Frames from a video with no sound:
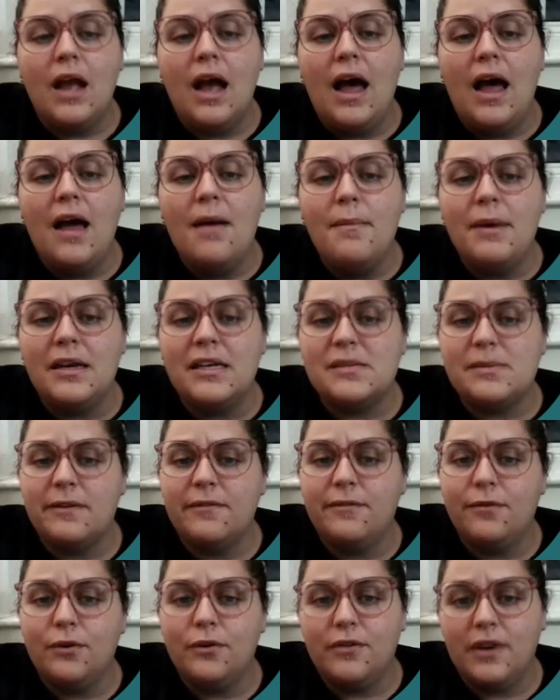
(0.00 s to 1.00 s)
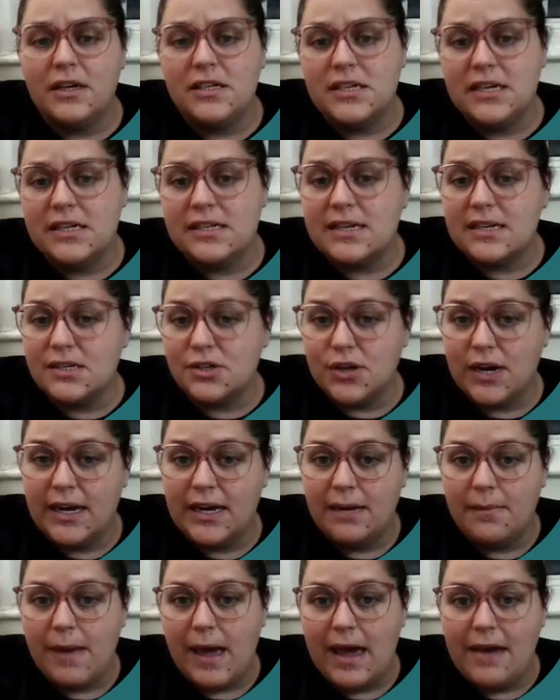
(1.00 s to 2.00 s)
I spent 4 of those years as
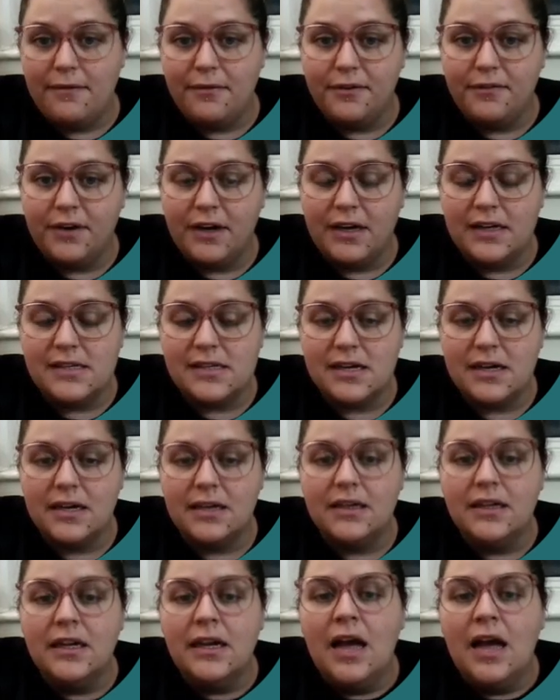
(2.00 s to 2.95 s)
training behaviour advisor.